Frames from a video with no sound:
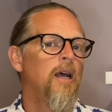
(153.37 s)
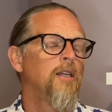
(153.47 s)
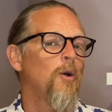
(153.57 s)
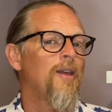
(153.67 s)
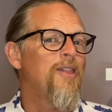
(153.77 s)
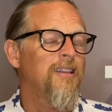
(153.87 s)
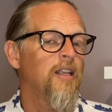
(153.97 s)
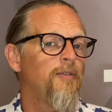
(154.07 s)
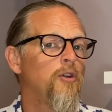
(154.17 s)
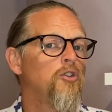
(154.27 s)
So I think that
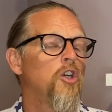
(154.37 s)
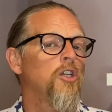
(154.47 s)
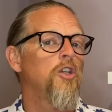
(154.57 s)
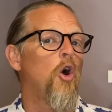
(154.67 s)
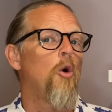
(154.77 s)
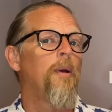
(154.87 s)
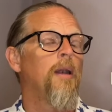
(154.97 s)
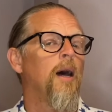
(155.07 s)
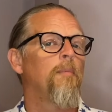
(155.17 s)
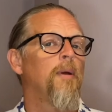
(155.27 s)
if you just opened
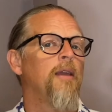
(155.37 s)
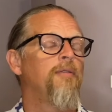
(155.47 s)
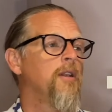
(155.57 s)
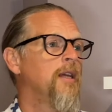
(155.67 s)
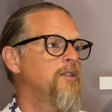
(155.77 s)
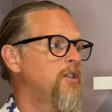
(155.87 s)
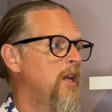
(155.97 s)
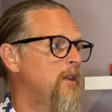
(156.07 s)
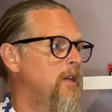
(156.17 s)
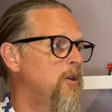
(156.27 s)
up, if let's say
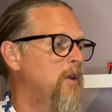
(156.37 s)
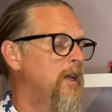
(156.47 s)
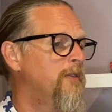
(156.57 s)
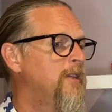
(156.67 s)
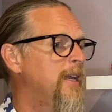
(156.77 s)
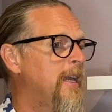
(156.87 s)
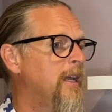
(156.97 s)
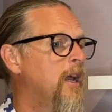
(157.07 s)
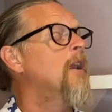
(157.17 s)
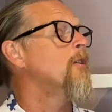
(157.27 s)
that you lived in another